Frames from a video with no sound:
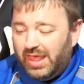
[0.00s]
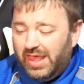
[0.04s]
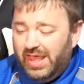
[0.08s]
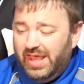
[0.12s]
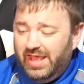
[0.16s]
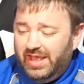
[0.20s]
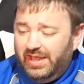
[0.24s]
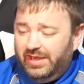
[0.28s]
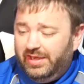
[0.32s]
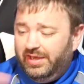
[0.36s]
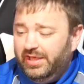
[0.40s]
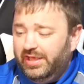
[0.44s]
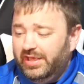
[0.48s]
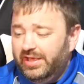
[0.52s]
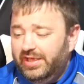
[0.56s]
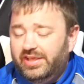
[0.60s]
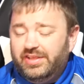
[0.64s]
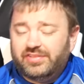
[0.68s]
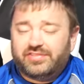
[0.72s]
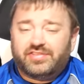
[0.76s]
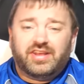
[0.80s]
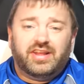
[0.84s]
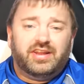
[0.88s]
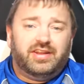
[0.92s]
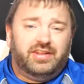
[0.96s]
And
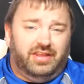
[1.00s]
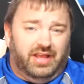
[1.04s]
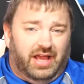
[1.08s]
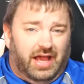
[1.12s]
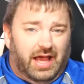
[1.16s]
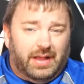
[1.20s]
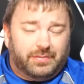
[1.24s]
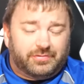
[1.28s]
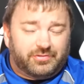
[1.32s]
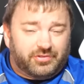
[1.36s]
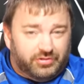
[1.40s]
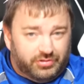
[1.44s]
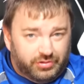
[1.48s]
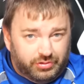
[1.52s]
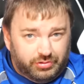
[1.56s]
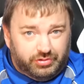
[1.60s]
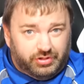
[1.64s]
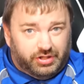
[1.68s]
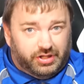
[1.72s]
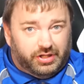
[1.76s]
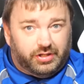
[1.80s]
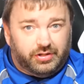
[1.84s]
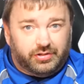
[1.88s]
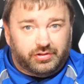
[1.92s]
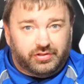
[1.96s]
he said,
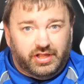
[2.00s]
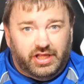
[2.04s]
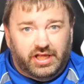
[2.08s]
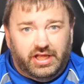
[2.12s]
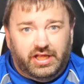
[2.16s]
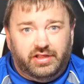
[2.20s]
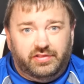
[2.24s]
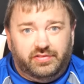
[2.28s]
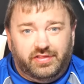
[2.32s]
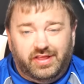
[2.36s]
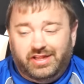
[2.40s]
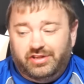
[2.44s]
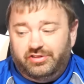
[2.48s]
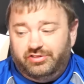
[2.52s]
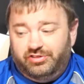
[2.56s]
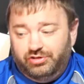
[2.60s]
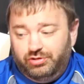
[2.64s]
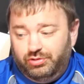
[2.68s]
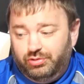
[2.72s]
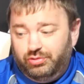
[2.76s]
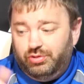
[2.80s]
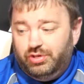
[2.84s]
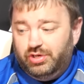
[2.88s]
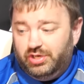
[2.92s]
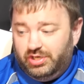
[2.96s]
absolutely. They, they
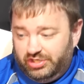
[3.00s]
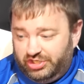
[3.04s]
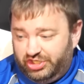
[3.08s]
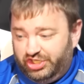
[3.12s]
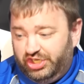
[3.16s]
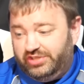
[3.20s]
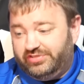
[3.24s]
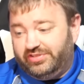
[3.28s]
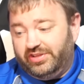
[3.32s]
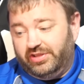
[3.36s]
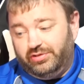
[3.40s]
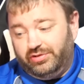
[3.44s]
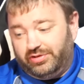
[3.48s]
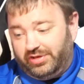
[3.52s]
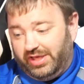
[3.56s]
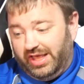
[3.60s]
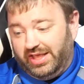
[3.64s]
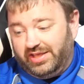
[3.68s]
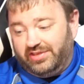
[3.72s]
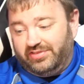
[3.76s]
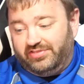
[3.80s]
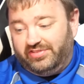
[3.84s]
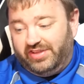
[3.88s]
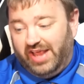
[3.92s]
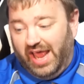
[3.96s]
do sheets that look
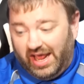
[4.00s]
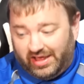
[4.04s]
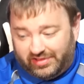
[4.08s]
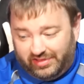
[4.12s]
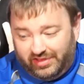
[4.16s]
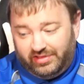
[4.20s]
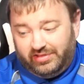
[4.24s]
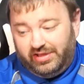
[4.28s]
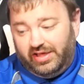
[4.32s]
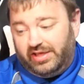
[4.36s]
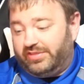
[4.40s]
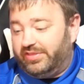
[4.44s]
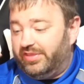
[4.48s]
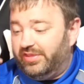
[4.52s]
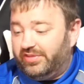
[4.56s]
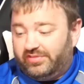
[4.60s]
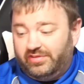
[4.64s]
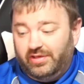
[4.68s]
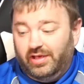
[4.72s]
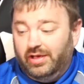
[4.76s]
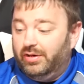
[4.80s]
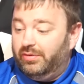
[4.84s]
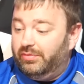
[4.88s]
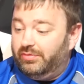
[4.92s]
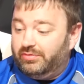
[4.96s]
exactly like
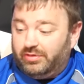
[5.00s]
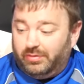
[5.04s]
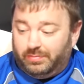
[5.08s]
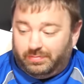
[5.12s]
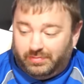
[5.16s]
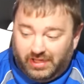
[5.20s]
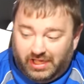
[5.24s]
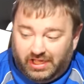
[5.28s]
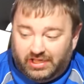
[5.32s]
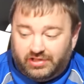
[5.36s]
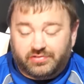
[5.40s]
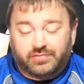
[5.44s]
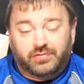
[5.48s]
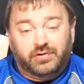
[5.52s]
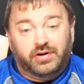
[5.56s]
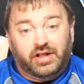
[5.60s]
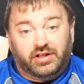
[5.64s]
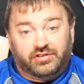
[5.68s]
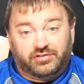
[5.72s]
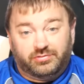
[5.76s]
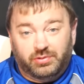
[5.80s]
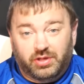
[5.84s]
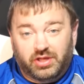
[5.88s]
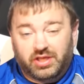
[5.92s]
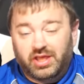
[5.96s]
this with the plans for
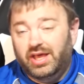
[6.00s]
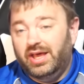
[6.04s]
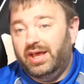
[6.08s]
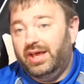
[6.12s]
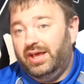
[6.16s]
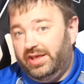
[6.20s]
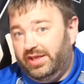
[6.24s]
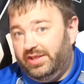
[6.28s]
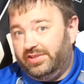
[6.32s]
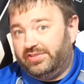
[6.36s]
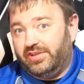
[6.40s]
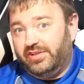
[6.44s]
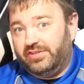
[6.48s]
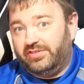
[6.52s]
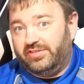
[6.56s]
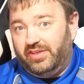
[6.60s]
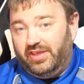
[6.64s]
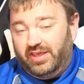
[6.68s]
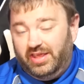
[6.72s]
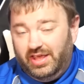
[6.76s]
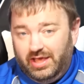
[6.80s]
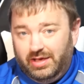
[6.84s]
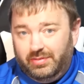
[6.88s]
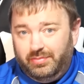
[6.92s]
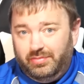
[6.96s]
next week. He said,
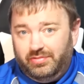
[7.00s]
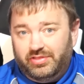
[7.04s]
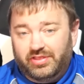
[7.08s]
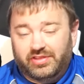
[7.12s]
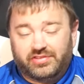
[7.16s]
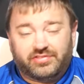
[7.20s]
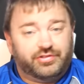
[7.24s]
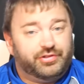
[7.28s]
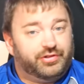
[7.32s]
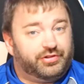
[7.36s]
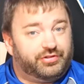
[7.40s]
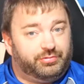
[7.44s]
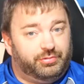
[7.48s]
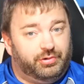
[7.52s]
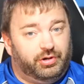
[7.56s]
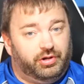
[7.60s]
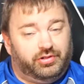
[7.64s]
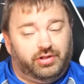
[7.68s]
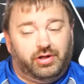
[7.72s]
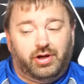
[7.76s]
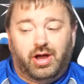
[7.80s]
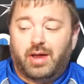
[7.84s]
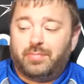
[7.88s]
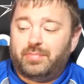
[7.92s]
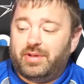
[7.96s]
To him, this looks
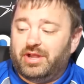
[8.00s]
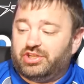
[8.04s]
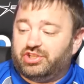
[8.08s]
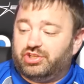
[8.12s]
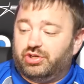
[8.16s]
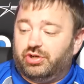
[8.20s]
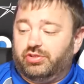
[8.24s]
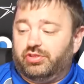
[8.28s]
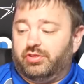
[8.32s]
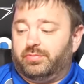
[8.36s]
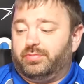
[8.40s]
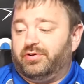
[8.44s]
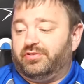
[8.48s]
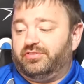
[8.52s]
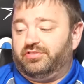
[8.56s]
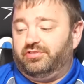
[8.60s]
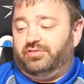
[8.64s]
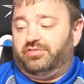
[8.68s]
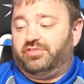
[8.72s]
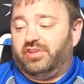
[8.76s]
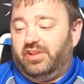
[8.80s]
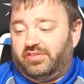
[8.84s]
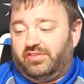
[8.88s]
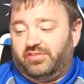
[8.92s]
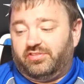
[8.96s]
real. Now, I'm not sure on the person
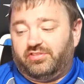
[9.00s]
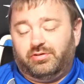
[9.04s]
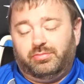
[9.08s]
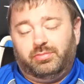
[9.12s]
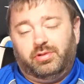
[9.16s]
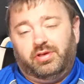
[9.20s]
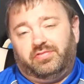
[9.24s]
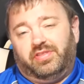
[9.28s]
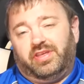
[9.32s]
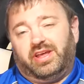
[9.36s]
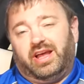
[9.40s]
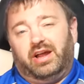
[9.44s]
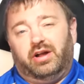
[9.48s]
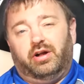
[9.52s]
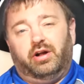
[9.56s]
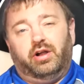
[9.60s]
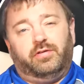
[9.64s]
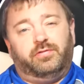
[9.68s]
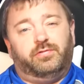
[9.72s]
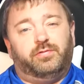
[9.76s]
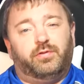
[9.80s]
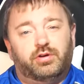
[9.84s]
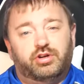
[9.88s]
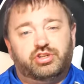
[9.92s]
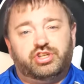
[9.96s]
who sent this to me if they got it
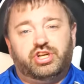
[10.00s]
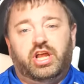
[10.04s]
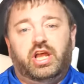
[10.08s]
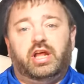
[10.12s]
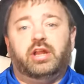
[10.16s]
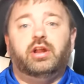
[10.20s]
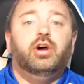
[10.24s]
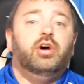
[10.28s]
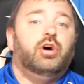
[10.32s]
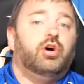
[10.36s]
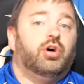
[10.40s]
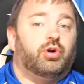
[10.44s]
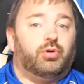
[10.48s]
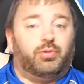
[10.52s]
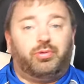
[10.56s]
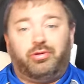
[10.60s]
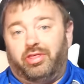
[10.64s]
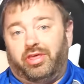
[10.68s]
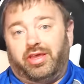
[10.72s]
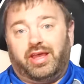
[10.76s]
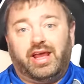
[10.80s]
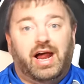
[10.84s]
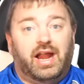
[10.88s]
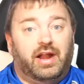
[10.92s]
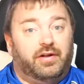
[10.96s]
off 4chan or where
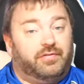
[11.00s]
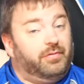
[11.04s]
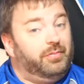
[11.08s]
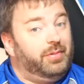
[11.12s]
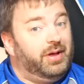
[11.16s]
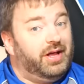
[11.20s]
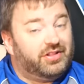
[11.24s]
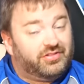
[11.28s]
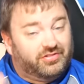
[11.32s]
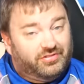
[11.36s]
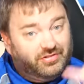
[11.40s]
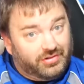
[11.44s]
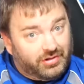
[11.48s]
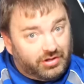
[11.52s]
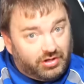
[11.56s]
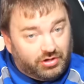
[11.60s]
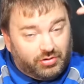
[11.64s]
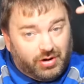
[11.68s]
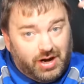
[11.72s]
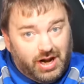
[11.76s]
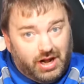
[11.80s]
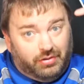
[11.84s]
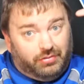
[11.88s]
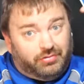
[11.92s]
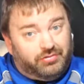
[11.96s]
they got it from, hence
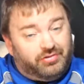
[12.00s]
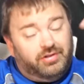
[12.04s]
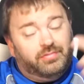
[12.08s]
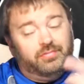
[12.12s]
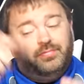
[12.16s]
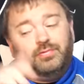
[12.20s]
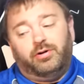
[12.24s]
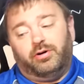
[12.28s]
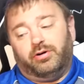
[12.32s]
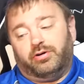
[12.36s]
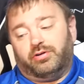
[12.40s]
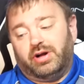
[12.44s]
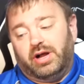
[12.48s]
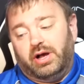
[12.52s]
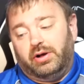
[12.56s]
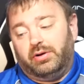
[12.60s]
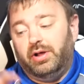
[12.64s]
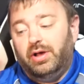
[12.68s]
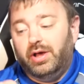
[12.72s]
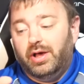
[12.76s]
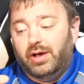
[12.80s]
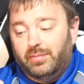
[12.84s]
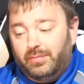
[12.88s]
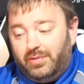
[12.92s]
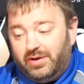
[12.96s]
Crown, tinfoil crown.
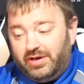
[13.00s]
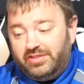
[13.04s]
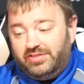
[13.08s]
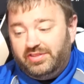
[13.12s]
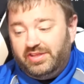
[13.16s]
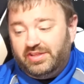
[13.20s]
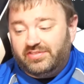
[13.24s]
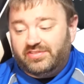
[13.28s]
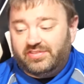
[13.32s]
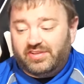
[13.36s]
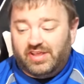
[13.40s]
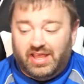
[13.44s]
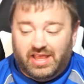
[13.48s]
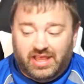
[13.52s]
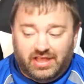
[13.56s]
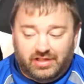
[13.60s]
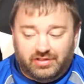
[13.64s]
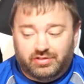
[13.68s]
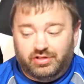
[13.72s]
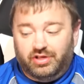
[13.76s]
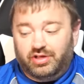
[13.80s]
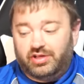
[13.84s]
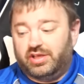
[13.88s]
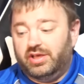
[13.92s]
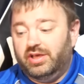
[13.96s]
But he did say, Hey,
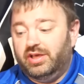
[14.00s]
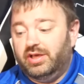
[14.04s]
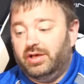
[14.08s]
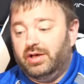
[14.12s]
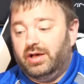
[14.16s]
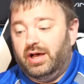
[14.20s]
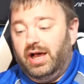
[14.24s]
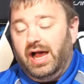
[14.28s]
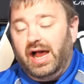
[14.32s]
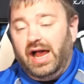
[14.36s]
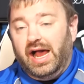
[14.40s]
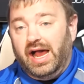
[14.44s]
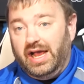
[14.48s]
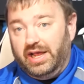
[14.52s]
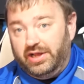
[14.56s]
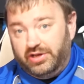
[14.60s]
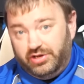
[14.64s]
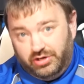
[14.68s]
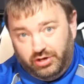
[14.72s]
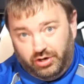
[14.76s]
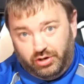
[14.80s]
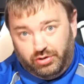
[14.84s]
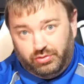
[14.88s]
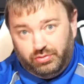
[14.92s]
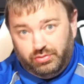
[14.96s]
look, I
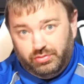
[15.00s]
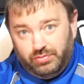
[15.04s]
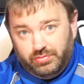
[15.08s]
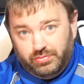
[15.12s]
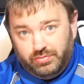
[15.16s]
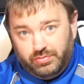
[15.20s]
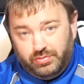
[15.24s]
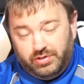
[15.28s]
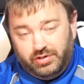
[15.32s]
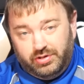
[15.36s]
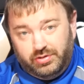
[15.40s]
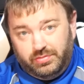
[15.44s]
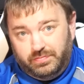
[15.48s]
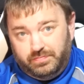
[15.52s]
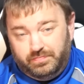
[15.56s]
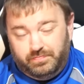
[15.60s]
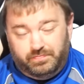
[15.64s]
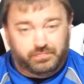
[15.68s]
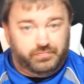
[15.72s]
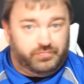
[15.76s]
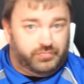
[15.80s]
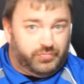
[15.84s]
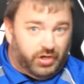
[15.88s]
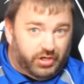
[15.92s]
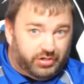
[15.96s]
know
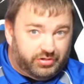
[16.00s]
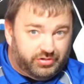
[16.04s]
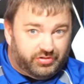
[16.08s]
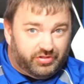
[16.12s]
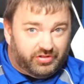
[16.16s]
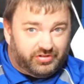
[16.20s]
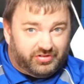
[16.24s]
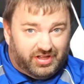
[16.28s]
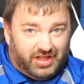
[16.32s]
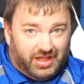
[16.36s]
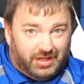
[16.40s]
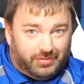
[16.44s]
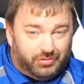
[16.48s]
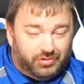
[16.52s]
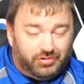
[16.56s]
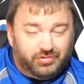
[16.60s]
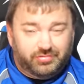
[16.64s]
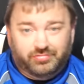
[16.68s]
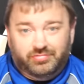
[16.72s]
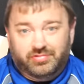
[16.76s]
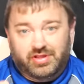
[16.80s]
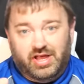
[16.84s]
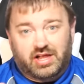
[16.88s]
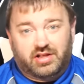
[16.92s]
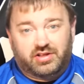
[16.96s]
under the
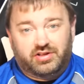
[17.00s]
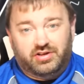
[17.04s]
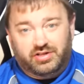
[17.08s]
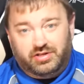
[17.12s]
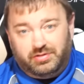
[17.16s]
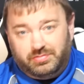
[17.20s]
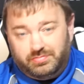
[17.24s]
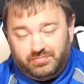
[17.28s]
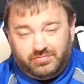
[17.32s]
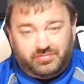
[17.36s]
table, not gonna,